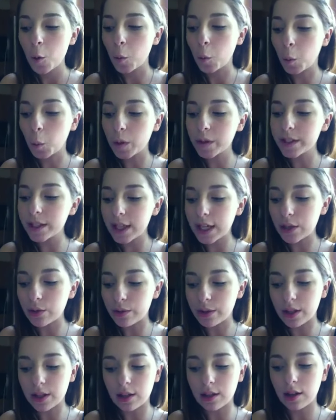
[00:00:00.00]
wasn't
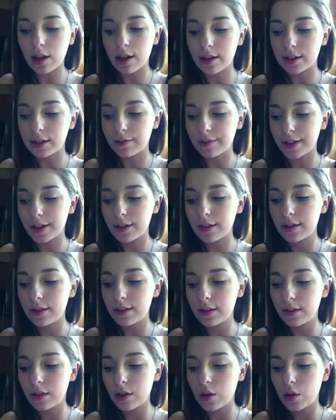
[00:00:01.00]
interested in Last of
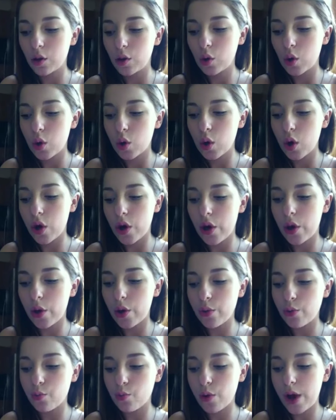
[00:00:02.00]
Us
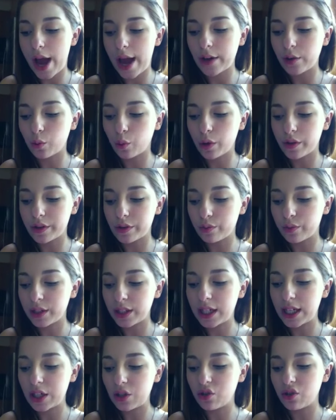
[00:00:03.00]
and wasn't
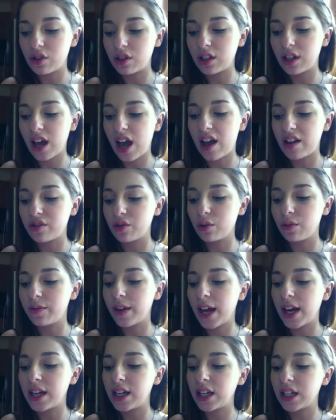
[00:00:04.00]
really interested in
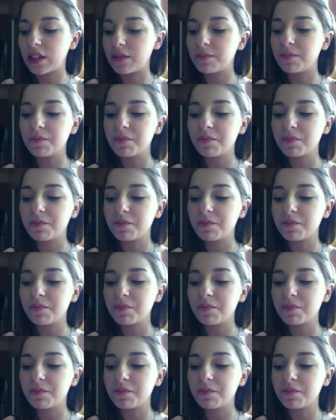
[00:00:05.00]
Castlevania.